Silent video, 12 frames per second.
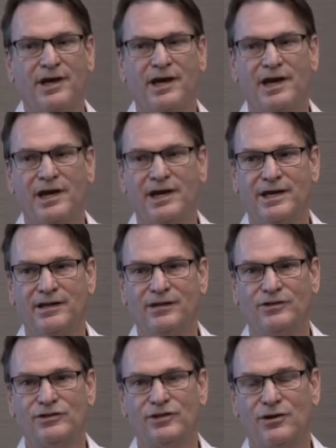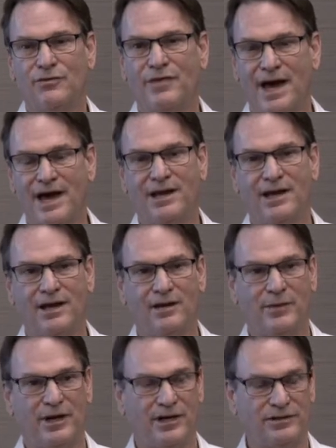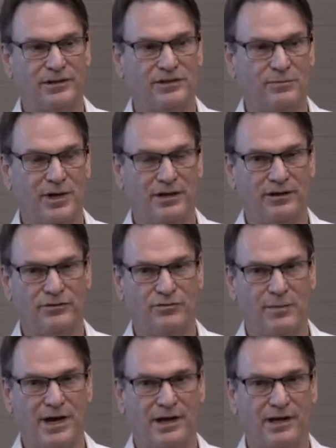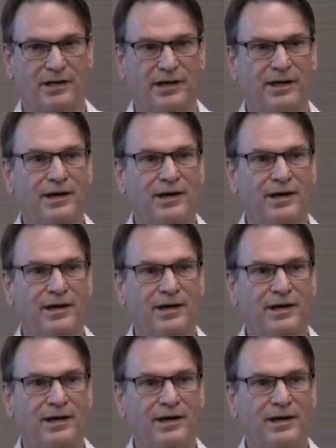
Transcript: And so that element has expanded dramatically.